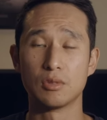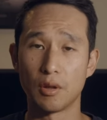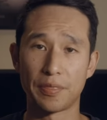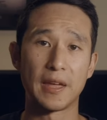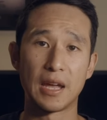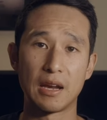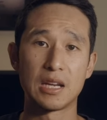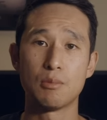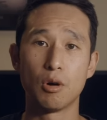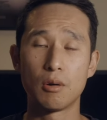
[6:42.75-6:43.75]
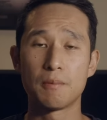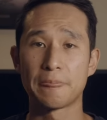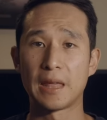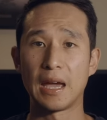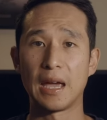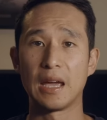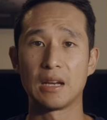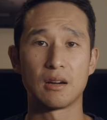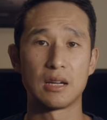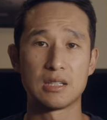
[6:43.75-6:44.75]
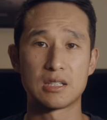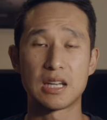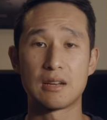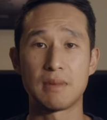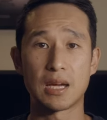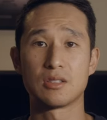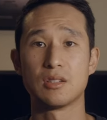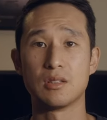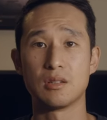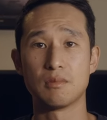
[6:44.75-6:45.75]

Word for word: not there anymore. And I instead mounted